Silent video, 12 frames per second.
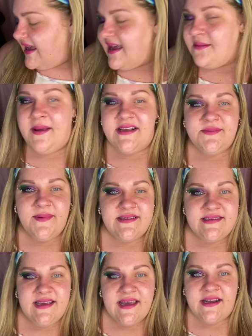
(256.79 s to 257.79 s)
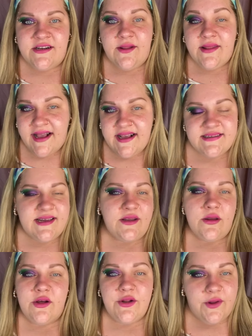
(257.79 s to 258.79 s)
It makes my skin, like I said,
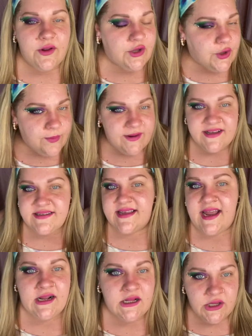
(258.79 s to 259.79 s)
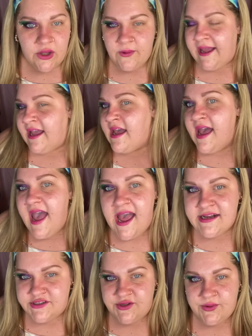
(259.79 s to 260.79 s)
look luminous and glowy
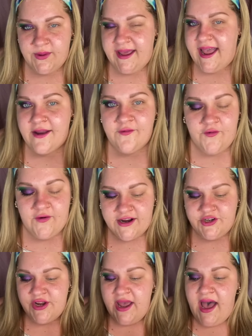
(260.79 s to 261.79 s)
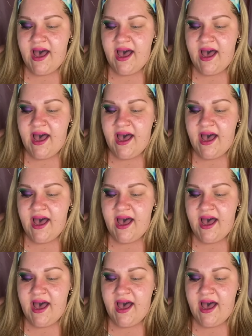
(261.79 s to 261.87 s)
and dewy and fresh.